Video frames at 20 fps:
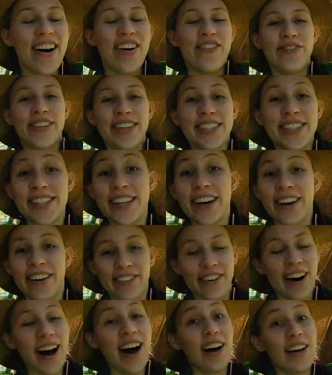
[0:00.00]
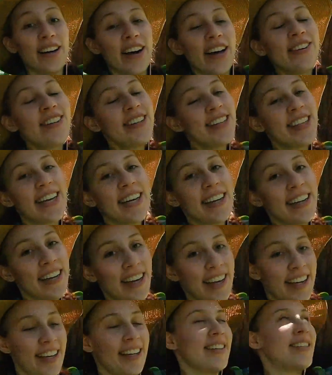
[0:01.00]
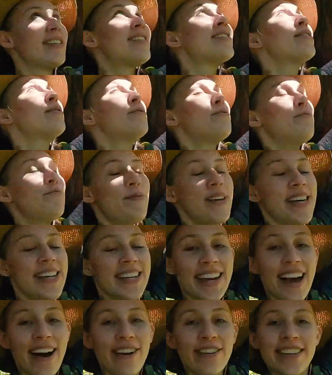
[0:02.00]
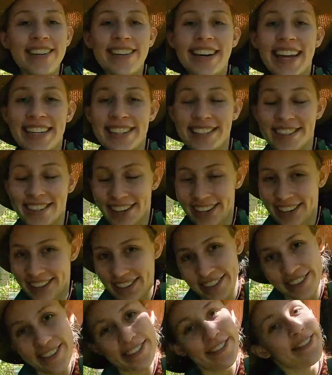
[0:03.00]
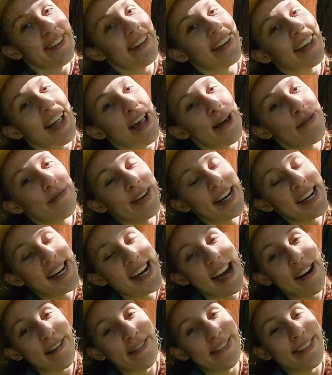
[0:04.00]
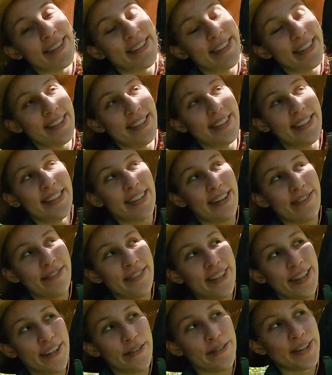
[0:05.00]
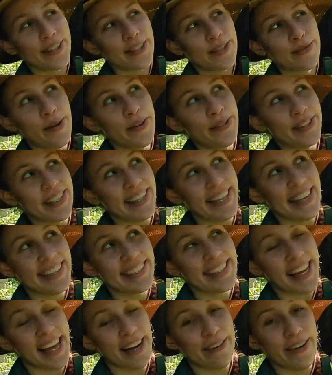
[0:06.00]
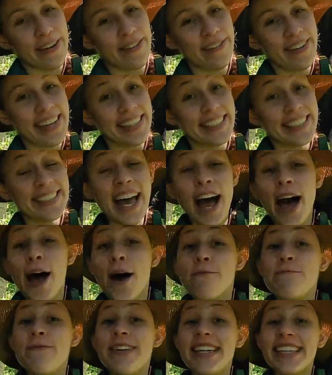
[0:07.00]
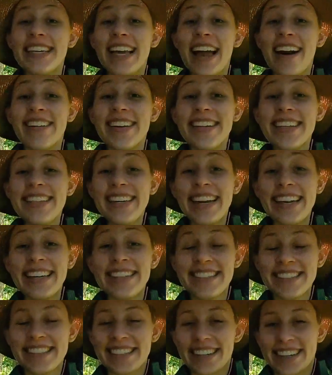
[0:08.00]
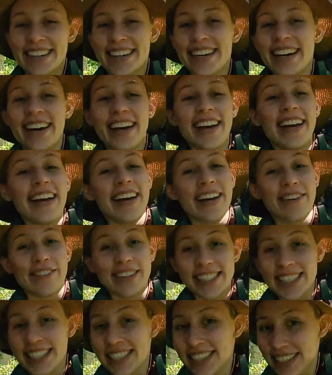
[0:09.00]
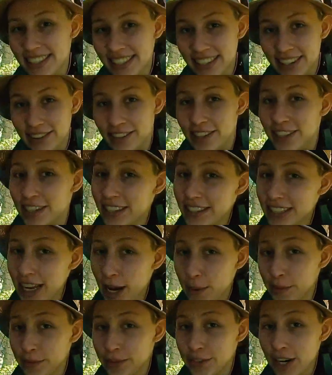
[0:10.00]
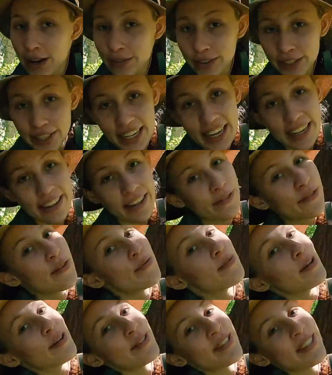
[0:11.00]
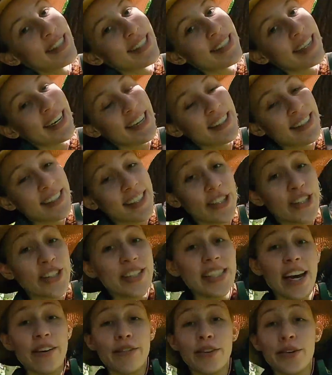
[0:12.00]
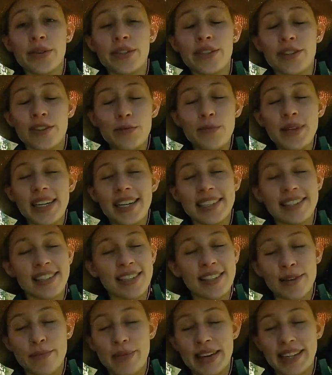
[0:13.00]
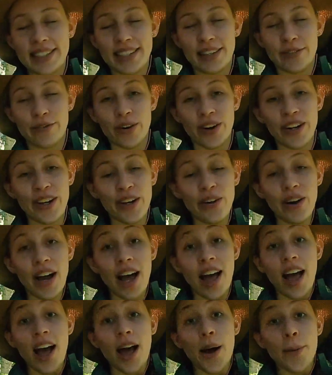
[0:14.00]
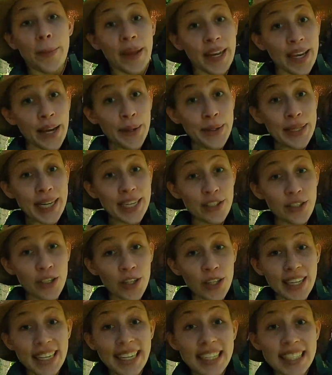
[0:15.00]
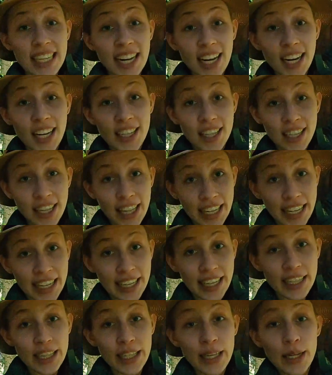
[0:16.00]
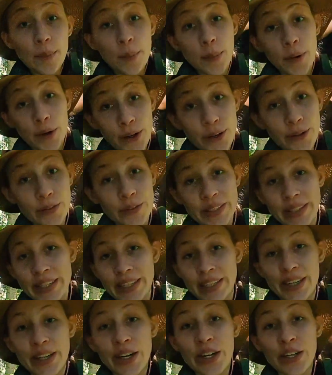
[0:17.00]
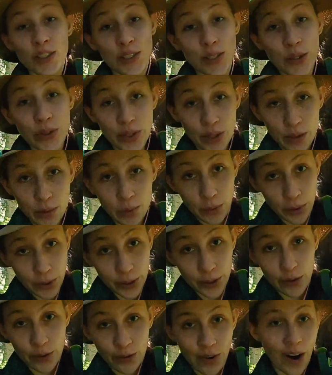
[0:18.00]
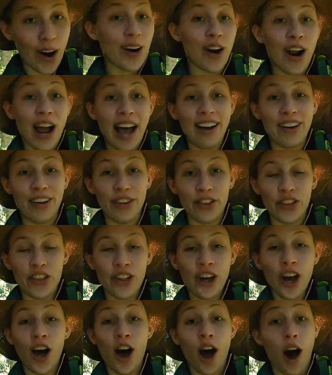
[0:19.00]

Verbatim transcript: Um, so another thing is being out in nature, like I am right now, and definitely overexposing that side of my face. Being out in nature, which is the type of travel that I love the most and that I suggest everyone do because it's amazing for you. Being out in nature is clinically proven to improve our health.